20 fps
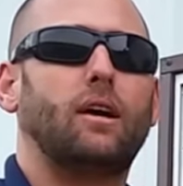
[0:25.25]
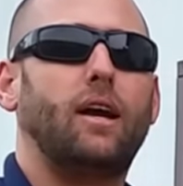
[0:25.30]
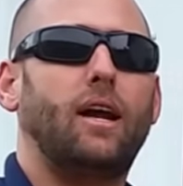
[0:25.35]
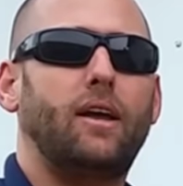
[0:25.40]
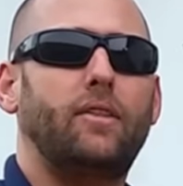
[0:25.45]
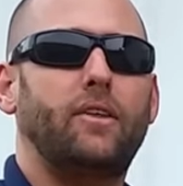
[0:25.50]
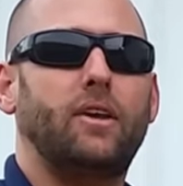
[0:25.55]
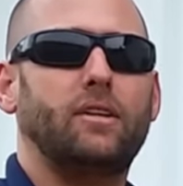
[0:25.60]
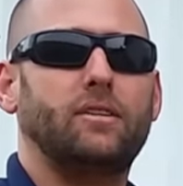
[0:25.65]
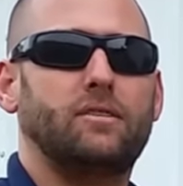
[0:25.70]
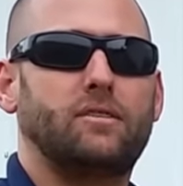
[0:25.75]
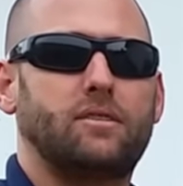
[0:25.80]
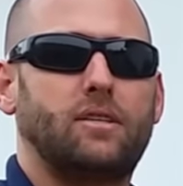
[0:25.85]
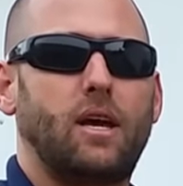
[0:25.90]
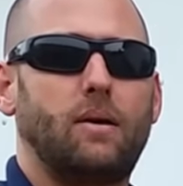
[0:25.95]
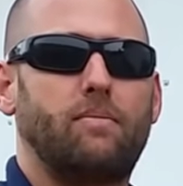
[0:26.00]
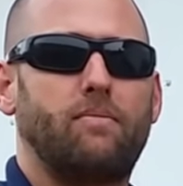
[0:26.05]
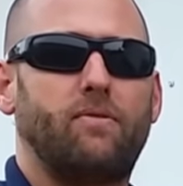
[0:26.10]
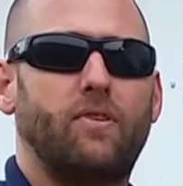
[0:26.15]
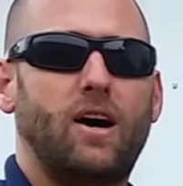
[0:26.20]
And then
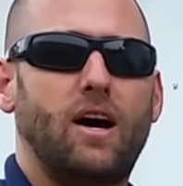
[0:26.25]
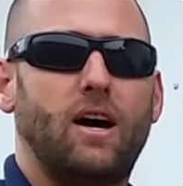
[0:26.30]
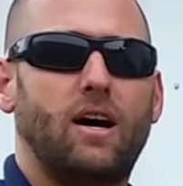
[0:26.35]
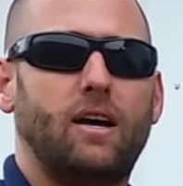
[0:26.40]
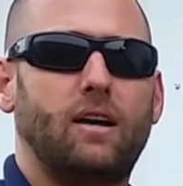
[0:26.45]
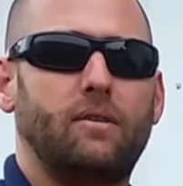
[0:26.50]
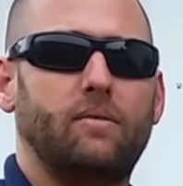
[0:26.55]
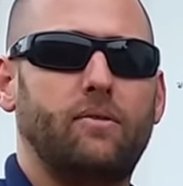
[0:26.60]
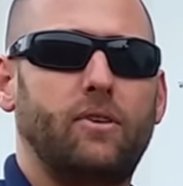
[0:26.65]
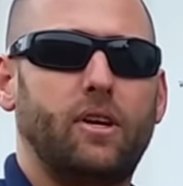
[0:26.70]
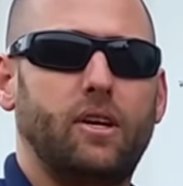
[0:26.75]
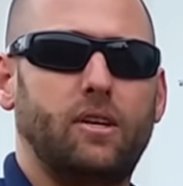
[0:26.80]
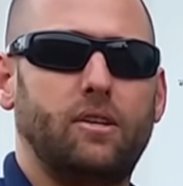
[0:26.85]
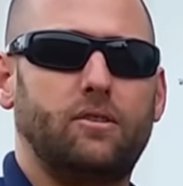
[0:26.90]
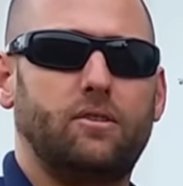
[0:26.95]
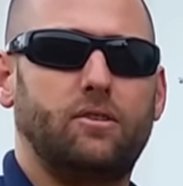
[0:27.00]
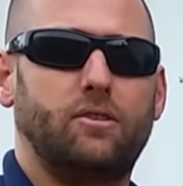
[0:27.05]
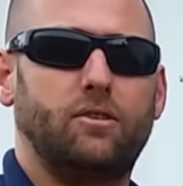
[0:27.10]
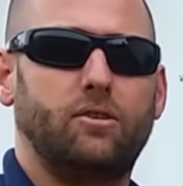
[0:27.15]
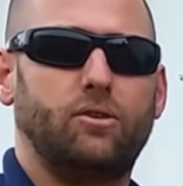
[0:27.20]
step five
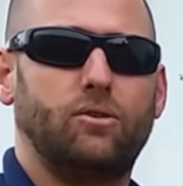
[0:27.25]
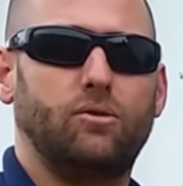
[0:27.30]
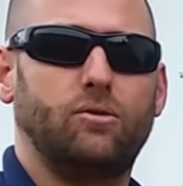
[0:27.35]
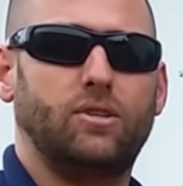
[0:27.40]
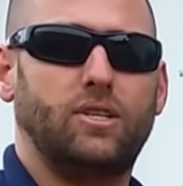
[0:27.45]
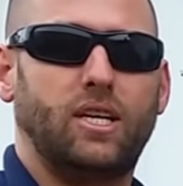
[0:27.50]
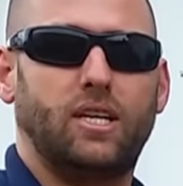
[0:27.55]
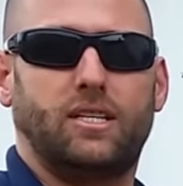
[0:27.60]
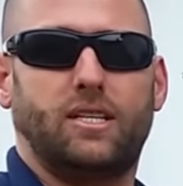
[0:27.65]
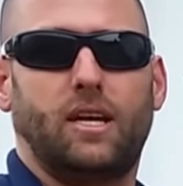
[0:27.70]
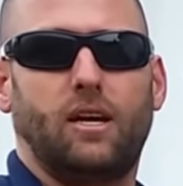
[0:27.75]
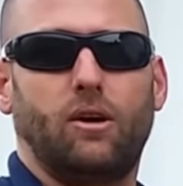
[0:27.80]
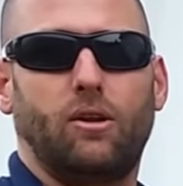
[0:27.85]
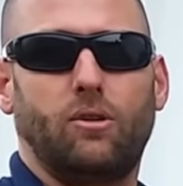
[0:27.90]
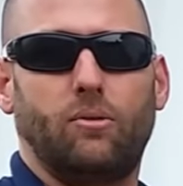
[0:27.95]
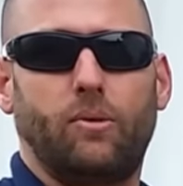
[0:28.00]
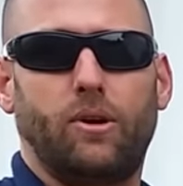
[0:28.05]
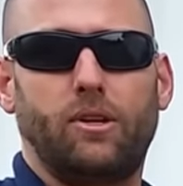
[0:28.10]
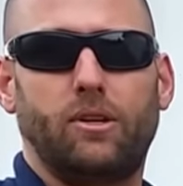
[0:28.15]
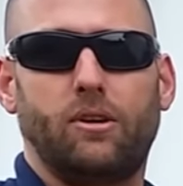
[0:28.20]
is to detail
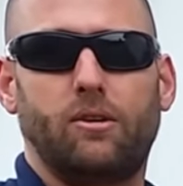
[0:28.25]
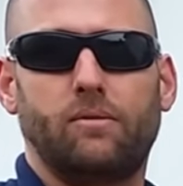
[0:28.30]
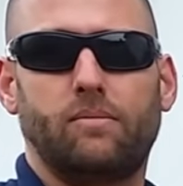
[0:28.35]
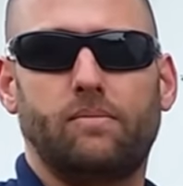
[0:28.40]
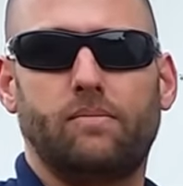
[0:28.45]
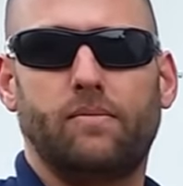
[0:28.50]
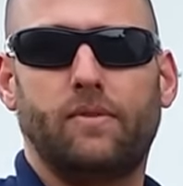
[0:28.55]
the window.